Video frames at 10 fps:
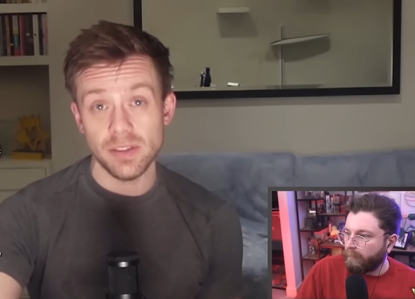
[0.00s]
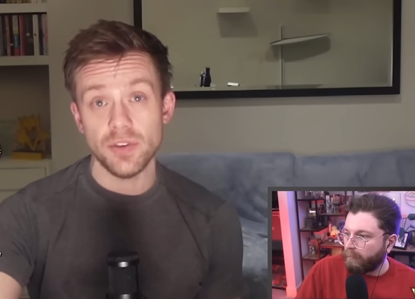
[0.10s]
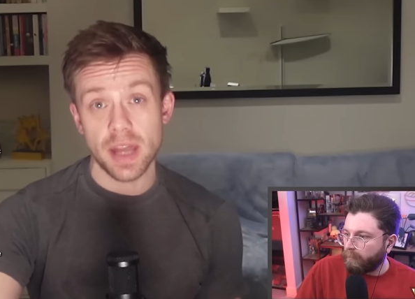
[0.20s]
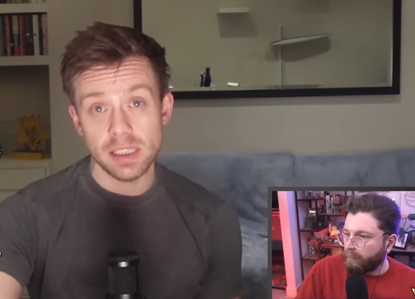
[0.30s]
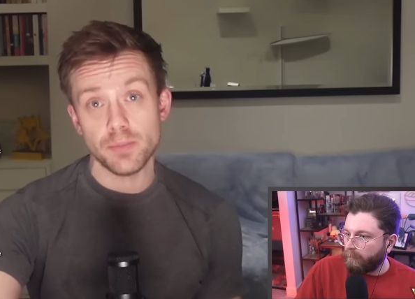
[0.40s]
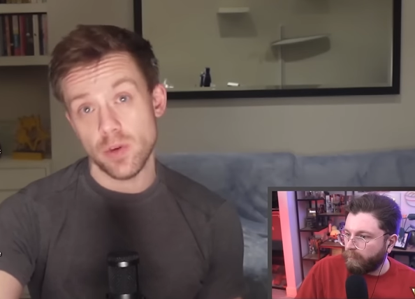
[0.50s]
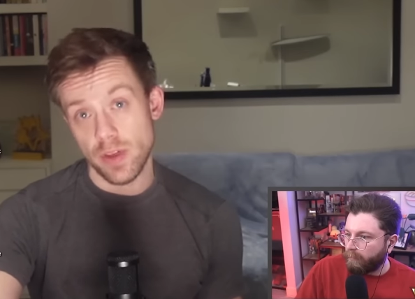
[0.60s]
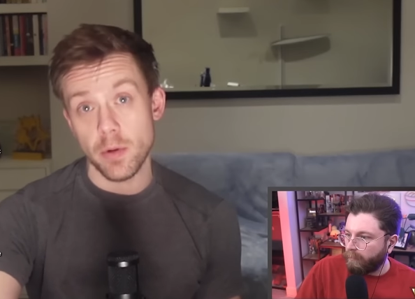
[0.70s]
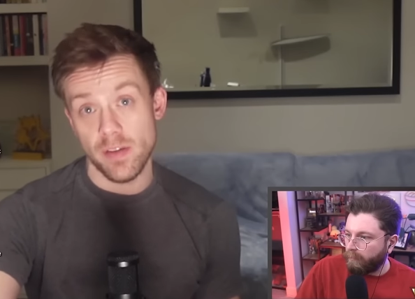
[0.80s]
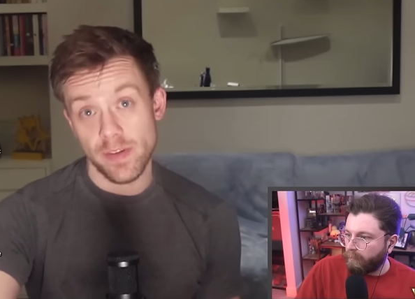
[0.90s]
Speaker 1: of the dead to prove
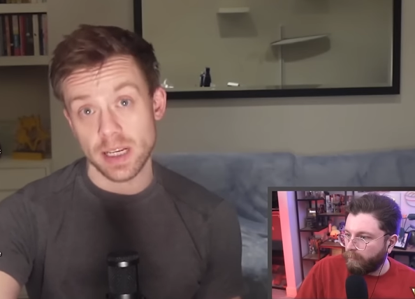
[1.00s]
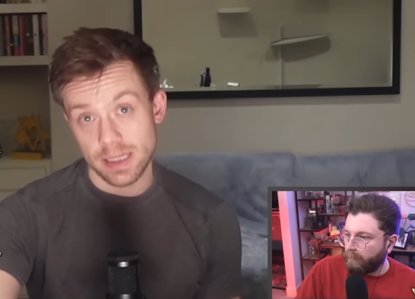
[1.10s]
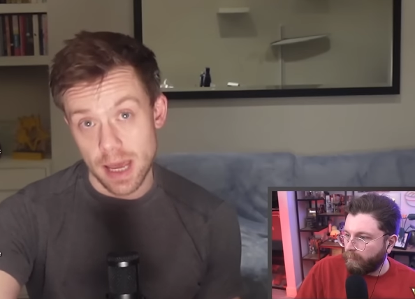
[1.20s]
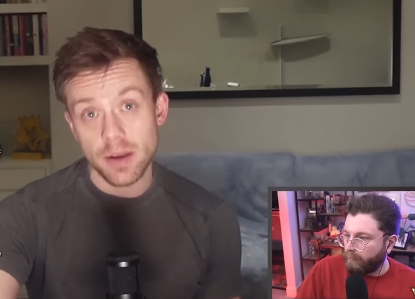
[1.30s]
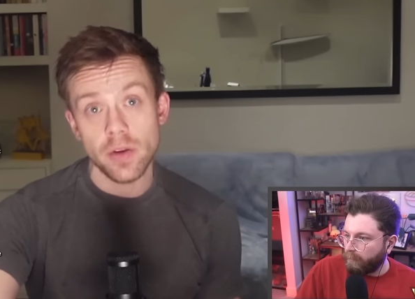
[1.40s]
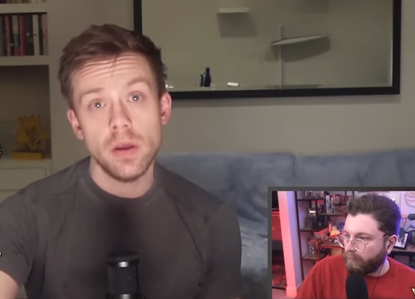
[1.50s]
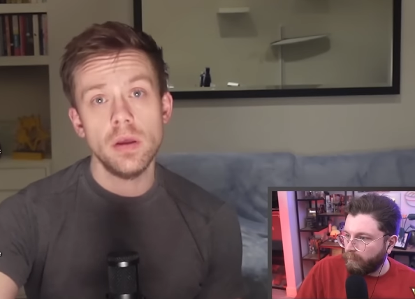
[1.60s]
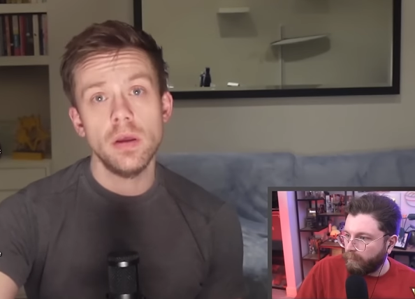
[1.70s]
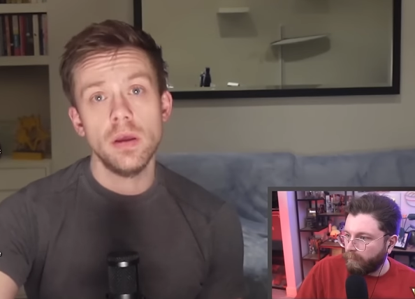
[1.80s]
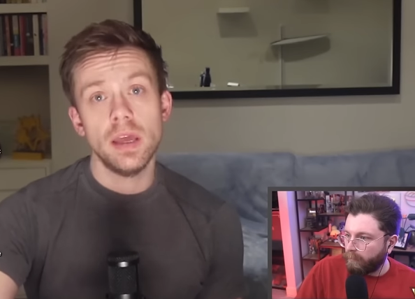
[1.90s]
they were in fact dead.
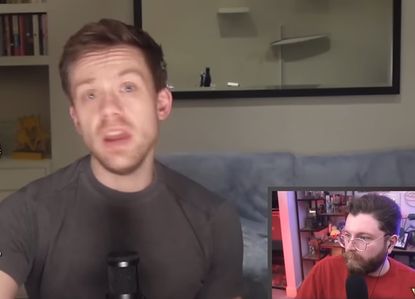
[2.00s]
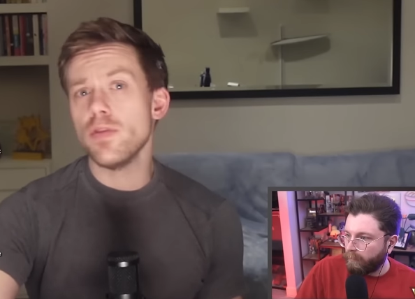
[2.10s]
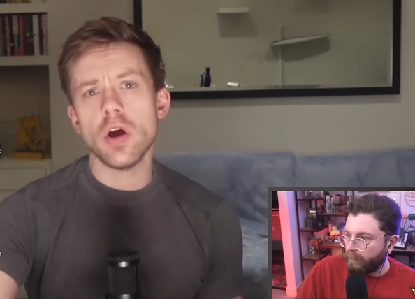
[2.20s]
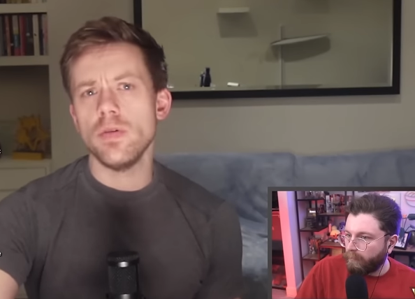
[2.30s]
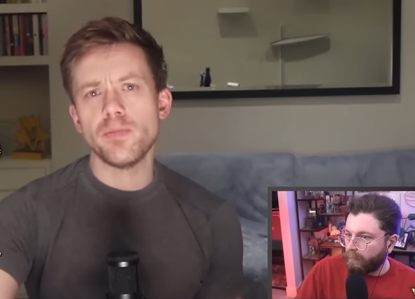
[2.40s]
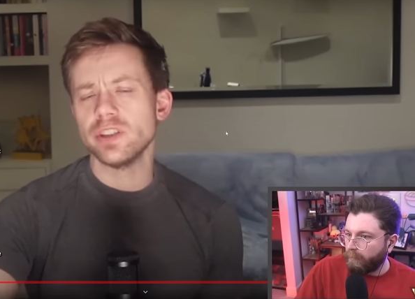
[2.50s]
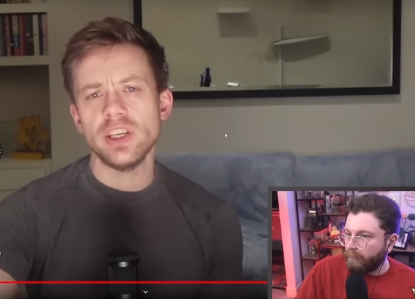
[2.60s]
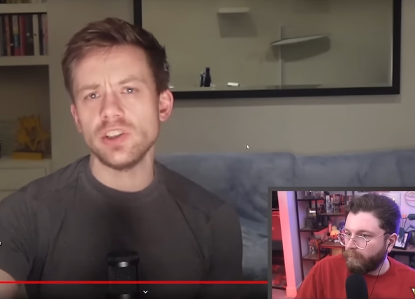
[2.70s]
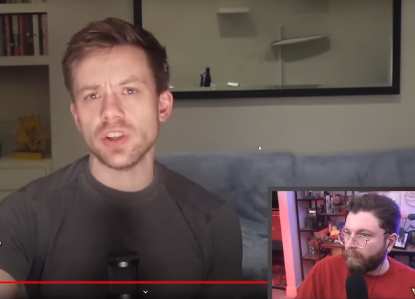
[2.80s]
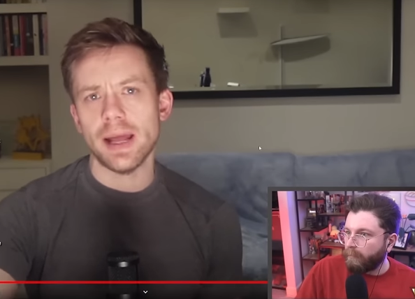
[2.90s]
Even though the
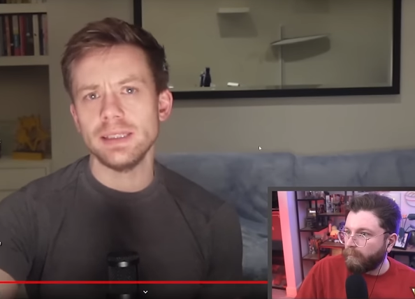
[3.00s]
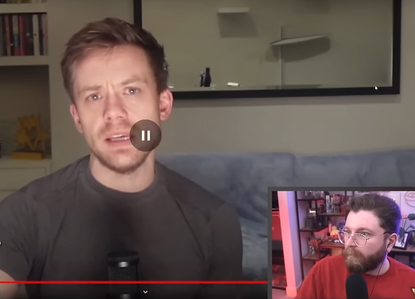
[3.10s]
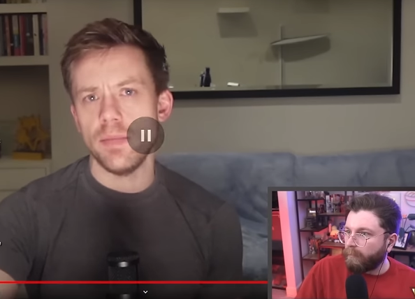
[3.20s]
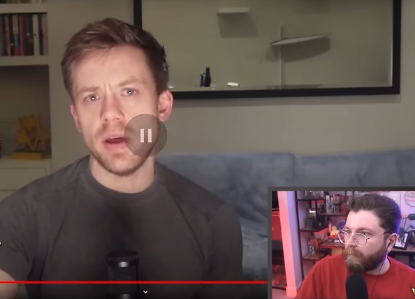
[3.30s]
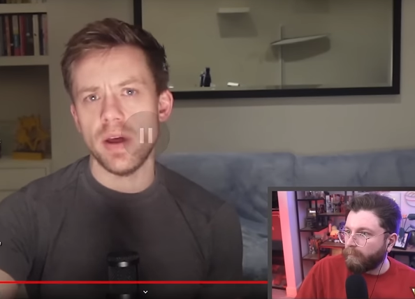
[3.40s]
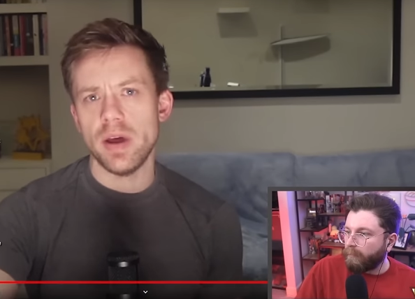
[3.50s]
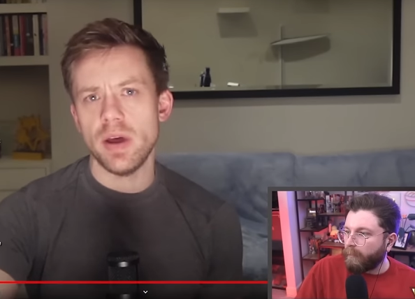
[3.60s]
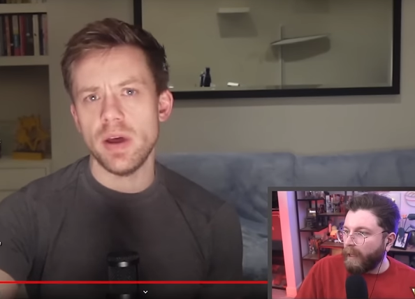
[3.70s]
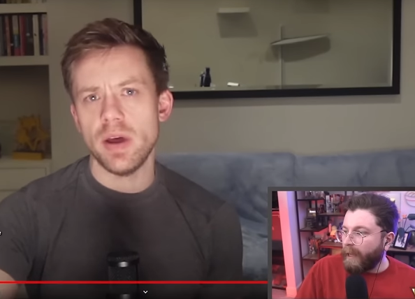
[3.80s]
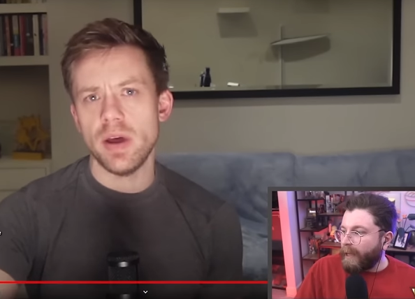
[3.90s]
prestigious Lancet medical...
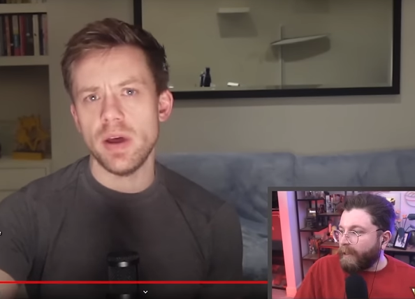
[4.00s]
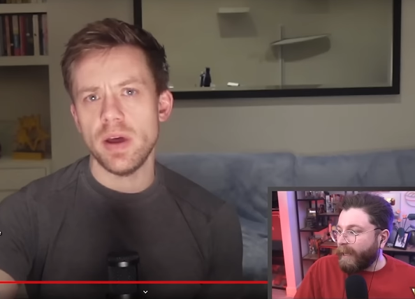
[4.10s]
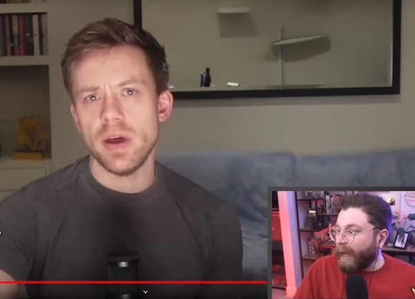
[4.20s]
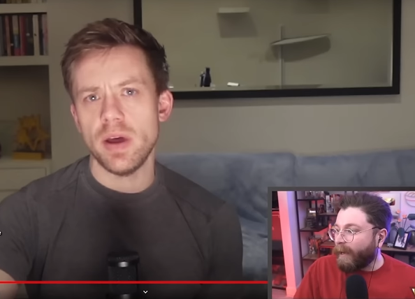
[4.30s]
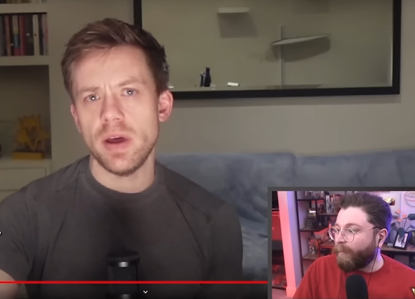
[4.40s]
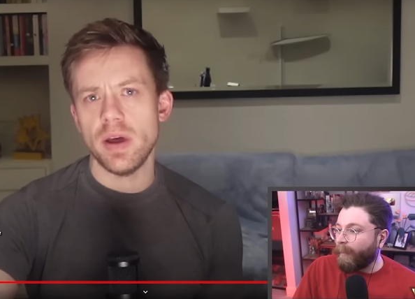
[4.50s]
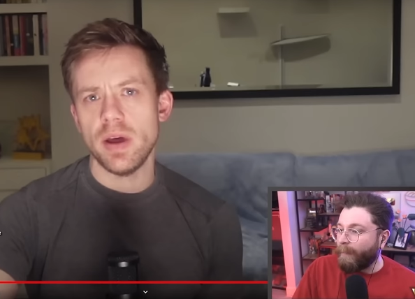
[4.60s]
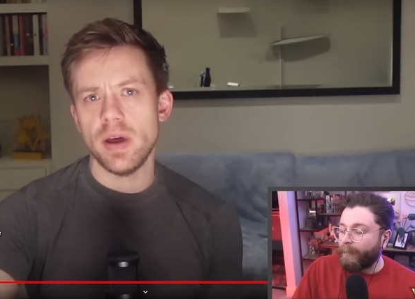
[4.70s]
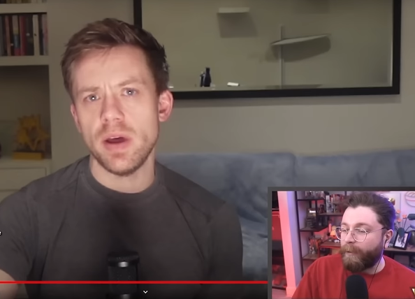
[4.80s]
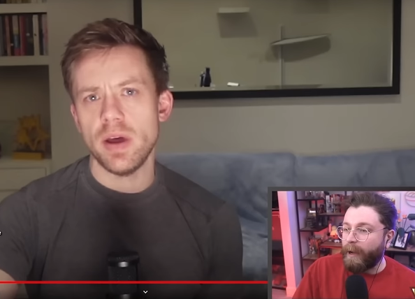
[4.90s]
Speaker 2: Yeah, I
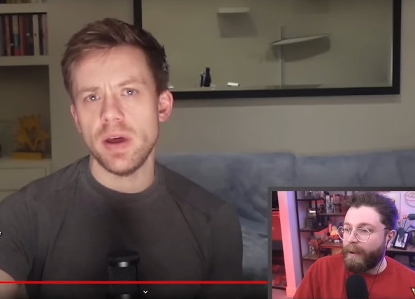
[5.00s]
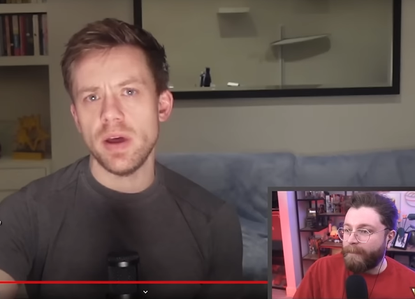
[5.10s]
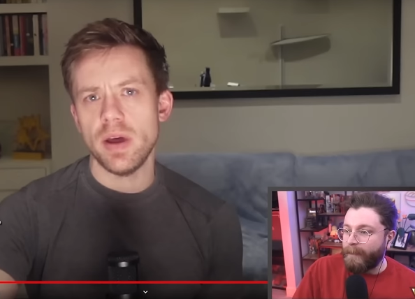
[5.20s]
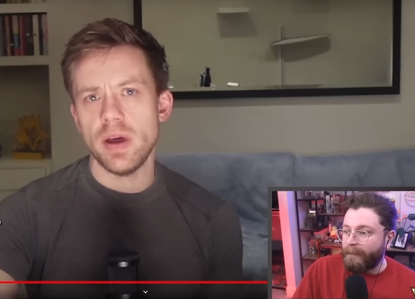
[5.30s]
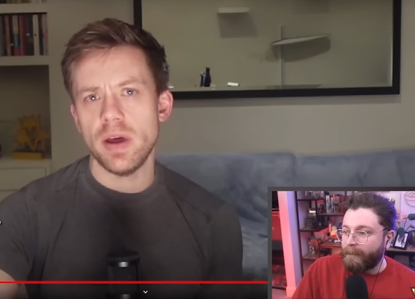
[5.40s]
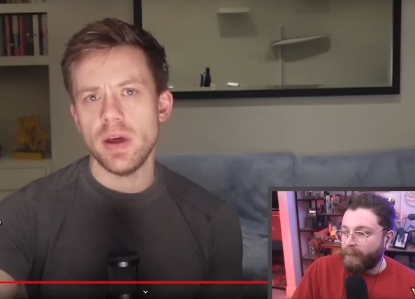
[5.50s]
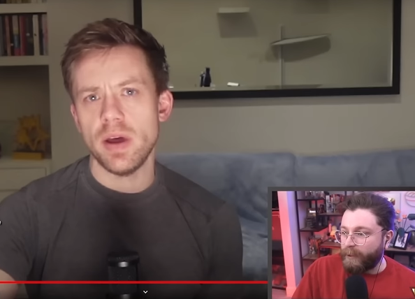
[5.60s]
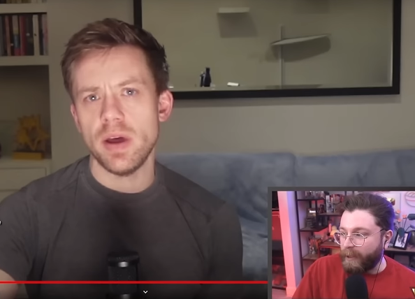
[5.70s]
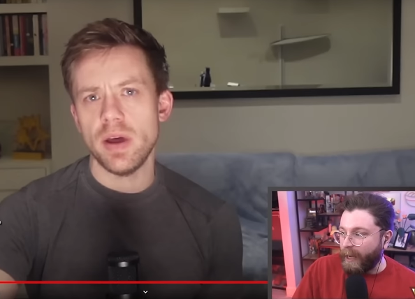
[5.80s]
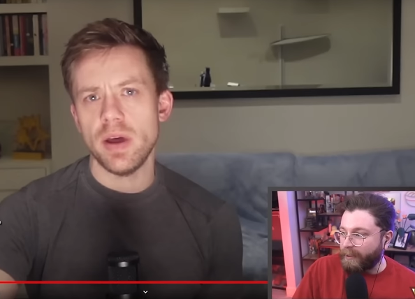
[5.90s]
remember when
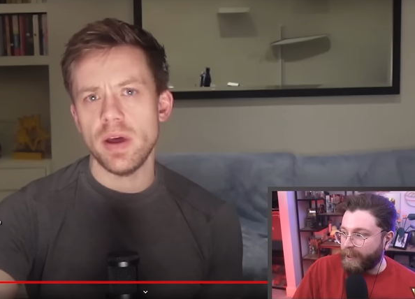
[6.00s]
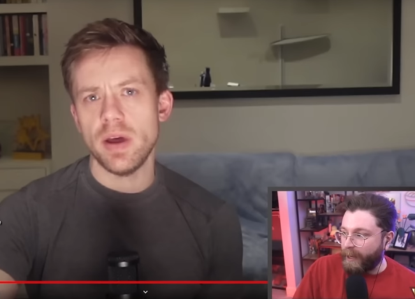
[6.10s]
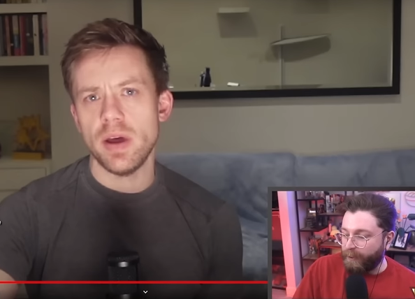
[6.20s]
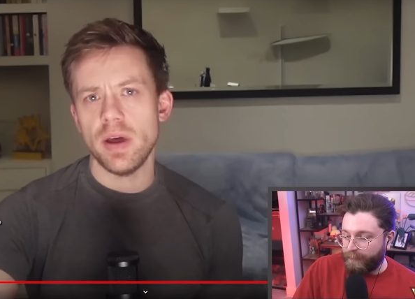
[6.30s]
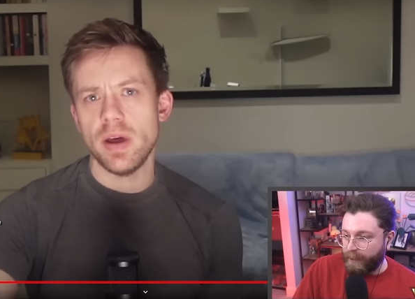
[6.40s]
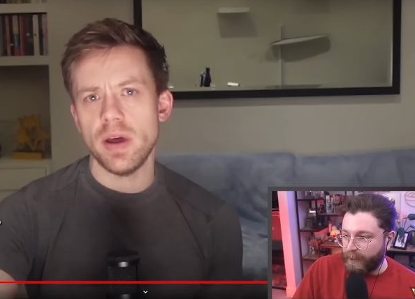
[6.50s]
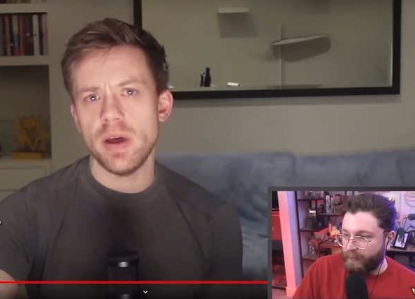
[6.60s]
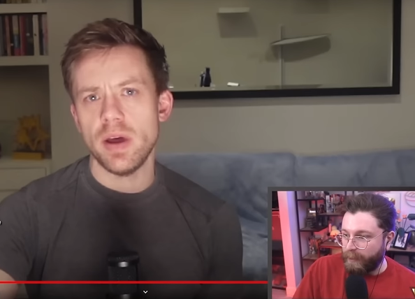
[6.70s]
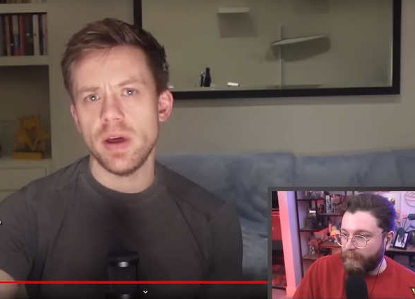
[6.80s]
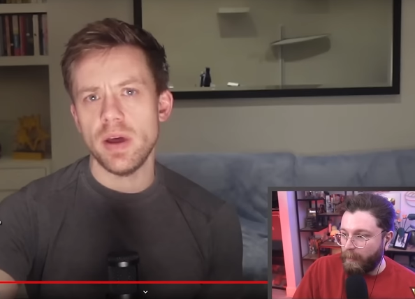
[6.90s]
the Gaza health
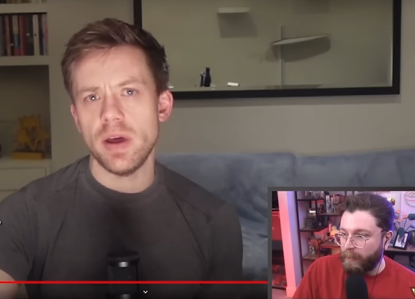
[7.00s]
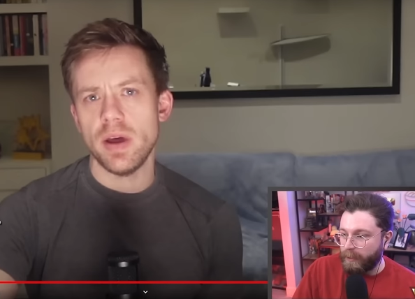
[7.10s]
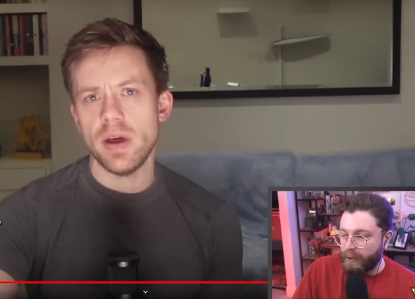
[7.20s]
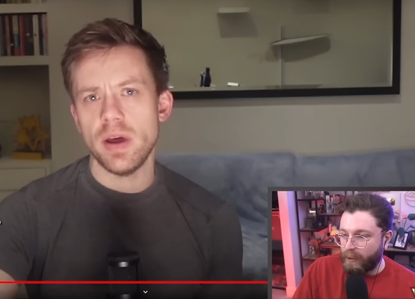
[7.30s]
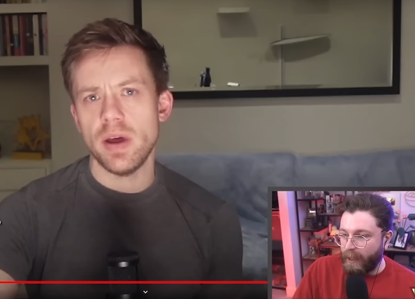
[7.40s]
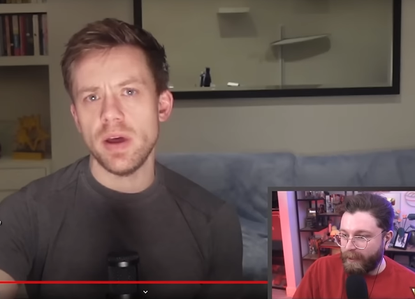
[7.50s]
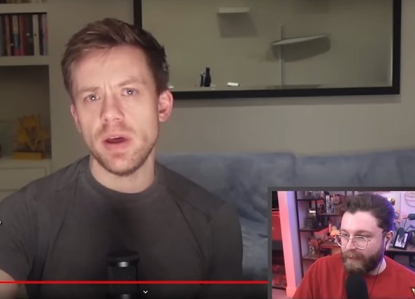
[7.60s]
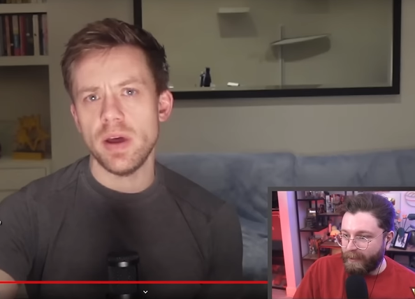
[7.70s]
ministry published like